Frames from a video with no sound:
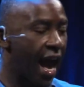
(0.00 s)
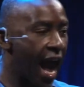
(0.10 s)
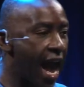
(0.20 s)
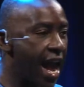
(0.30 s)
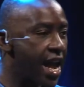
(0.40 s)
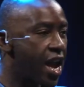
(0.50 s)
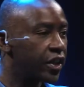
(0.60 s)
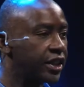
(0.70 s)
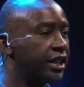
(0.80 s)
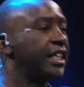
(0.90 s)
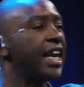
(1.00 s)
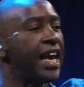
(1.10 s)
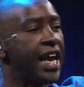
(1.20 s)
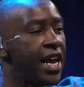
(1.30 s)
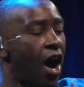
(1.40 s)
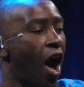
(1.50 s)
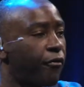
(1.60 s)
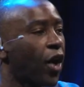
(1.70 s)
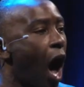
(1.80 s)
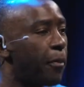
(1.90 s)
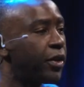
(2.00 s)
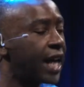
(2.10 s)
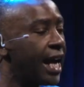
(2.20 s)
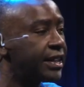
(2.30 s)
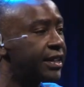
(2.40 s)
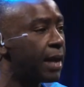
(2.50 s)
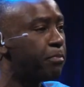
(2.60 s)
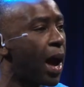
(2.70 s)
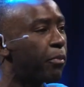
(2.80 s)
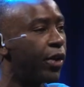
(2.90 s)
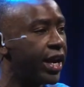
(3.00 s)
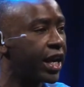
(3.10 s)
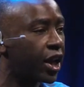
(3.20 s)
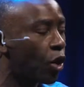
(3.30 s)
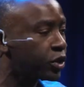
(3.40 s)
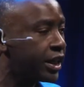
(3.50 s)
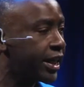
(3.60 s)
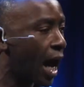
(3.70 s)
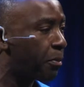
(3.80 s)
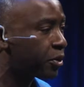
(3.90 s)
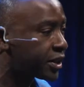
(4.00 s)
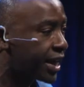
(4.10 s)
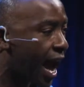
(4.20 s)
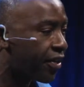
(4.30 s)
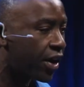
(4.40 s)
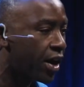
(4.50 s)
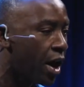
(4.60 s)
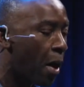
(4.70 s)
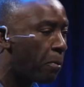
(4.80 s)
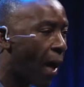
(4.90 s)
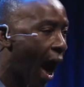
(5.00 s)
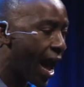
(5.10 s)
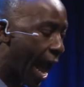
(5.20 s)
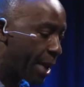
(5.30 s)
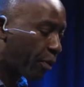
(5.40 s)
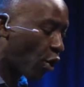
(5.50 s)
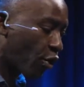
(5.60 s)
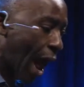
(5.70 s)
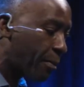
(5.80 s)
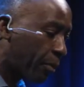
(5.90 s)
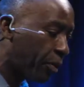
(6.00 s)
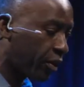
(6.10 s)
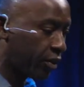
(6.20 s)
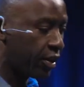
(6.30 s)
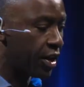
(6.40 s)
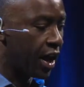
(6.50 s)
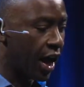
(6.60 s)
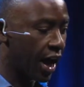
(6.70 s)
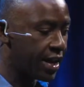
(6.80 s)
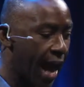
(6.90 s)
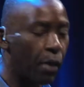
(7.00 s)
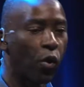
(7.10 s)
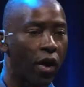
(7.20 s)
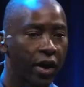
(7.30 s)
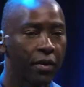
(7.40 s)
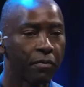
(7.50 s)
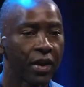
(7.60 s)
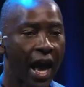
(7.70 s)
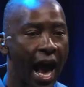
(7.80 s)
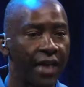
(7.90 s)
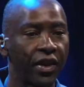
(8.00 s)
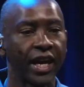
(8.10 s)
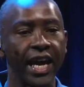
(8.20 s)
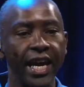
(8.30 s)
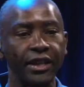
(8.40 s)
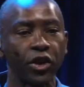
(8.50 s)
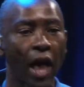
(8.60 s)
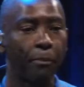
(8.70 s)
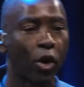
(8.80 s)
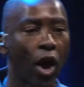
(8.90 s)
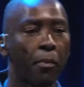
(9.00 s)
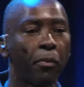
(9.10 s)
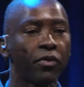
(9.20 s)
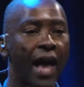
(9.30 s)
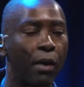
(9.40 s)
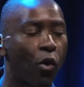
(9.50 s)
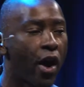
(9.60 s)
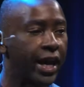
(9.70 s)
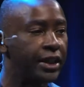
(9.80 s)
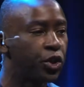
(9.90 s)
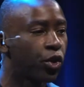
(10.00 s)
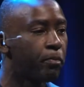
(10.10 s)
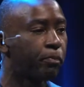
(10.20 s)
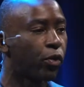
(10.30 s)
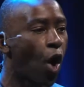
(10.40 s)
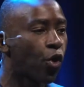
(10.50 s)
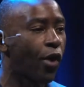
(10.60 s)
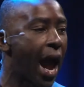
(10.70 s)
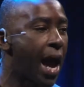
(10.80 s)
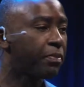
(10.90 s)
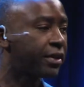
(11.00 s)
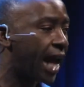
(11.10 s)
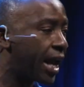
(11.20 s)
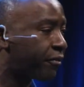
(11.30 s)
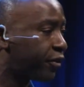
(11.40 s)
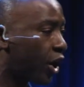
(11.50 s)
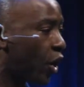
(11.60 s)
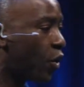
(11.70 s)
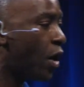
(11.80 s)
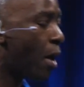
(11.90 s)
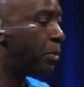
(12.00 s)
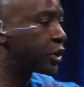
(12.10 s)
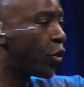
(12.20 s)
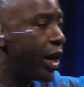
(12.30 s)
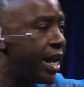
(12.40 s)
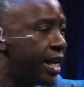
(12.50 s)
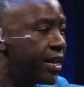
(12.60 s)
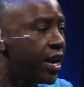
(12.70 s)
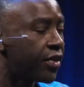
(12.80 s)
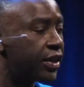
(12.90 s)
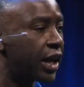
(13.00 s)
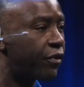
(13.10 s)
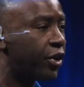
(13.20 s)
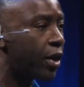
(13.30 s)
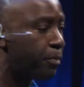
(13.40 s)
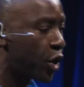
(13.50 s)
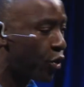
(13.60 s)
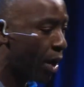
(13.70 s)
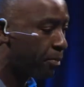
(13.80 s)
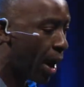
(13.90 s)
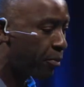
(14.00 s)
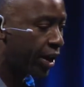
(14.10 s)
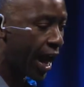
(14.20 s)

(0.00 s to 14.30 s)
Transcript: a sea of computation and memory closely coupled together by a programmable network. And the key to that programmable network is you can program the data flow between the different compute and memory